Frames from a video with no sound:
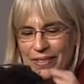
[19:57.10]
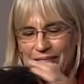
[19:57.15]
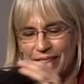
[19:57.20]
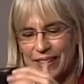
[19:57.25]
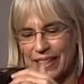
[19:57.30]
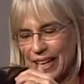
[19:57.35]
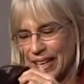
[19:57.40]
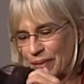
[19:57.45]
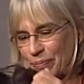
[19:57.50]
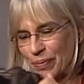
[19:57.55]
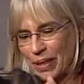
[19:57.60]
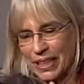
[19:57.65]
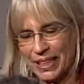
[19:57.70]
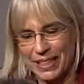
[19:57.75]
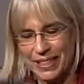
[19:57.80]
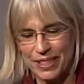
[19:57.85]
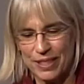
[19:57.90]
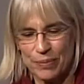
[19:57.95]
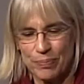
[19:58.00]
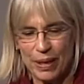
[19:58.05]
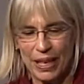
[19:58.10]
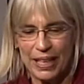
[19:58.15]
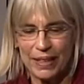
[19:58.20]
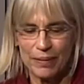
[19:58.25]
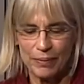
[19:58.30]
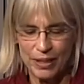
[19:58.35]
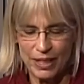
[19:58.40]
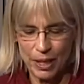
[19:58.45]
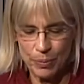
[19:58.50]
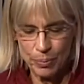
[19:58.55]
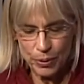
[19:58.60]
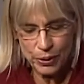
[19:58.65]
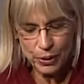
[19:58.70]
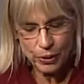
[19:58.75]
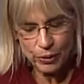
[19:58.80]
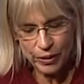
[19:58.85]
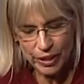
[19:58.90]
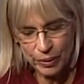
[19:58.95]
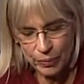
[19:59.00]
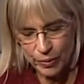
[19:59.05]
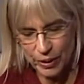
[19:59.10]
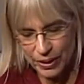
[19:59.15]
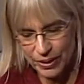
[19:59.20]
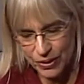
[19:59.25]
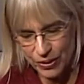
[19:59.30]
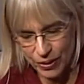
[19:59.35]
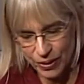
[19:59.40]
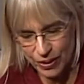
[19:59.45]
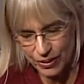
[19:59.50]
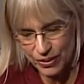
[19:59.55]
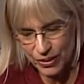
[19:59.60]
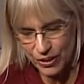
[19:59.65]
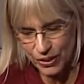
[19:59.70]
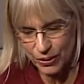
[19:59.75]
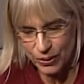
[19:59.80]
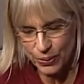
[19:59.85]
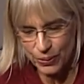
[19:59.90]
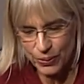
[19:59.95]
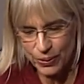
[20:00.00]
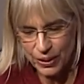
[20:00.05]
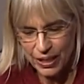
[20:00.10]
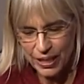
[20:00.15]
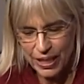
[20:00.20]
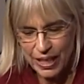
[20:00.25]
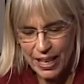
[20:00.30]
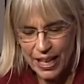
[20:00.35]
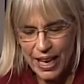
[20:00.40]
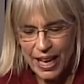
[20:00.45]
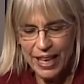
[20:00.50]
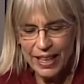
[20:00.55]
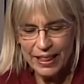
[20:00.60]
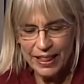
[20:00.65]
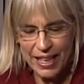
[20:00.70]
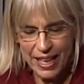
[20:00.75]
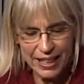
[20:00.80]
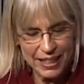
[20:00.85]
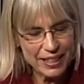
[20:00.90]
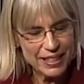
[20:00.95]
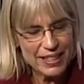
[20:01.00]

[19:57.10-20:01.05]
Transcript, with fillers: eight minutes to bathe him, and I put a cream rinse on, too. Mm -hmm and then it